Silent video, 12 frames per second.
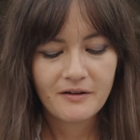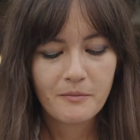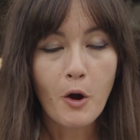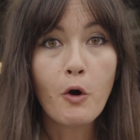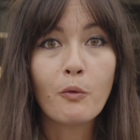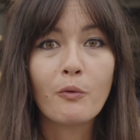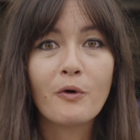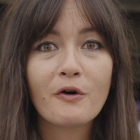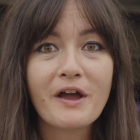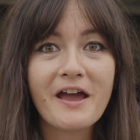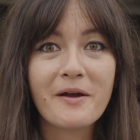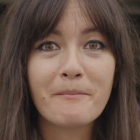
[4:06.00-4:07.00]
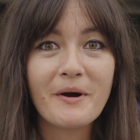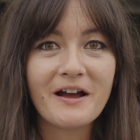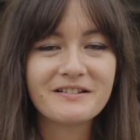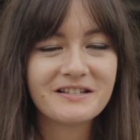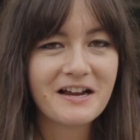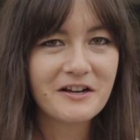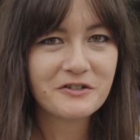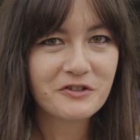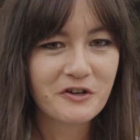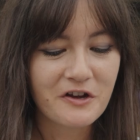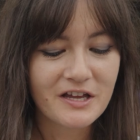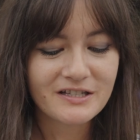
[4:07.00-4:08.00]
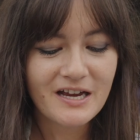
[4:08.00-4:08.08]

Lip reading: Oh, okay, but see, I do the cookie